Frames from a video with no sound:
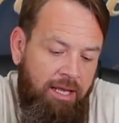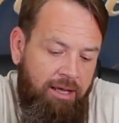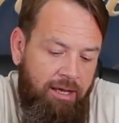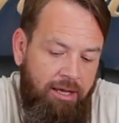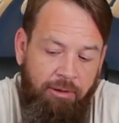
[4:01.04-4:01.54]

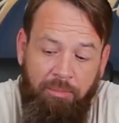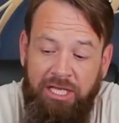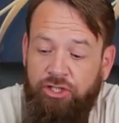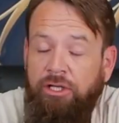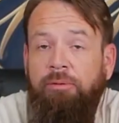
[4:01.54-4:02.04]
I
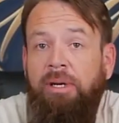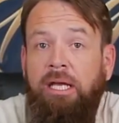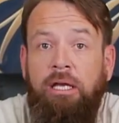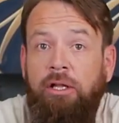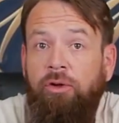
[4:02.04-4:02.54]
mentioned my
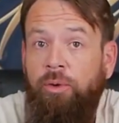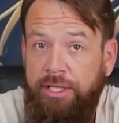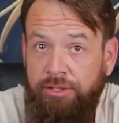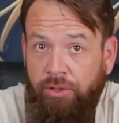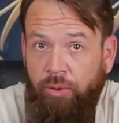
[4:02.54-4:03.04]
color
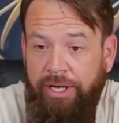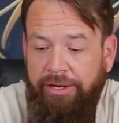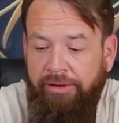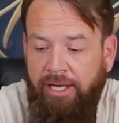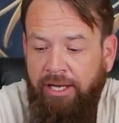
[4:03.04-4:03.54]
wasn't
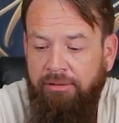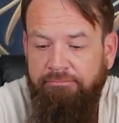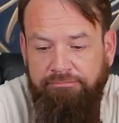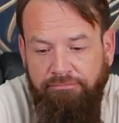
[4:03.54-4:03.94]
quite right.